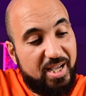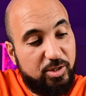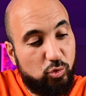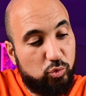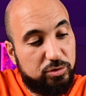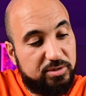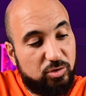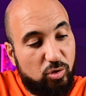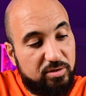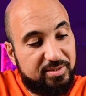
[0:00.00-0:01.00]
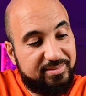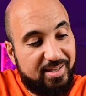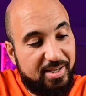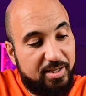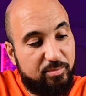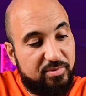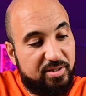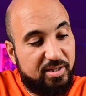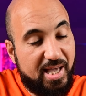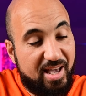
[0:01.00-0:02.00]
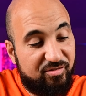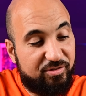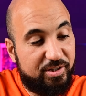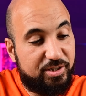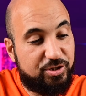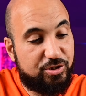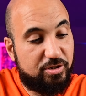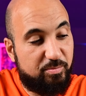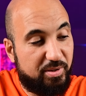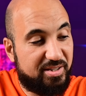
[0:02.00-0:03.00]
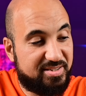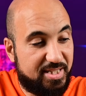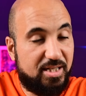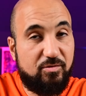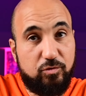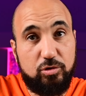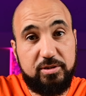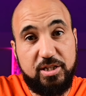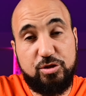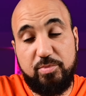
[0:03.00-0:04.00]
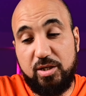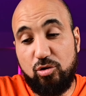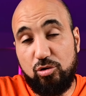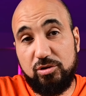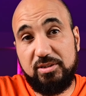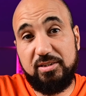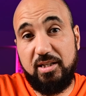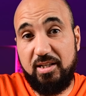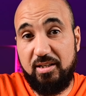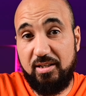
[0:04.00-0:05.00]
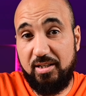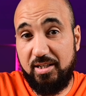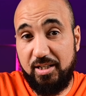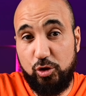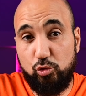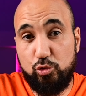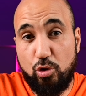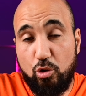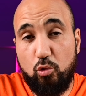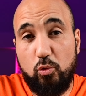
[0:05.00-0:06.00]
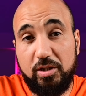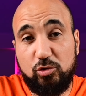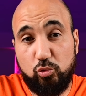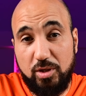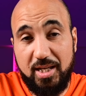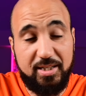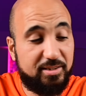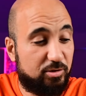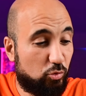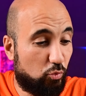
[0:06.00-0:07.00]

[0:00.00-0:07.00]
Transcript: use all the time the average per cell voltage, because you know when to land.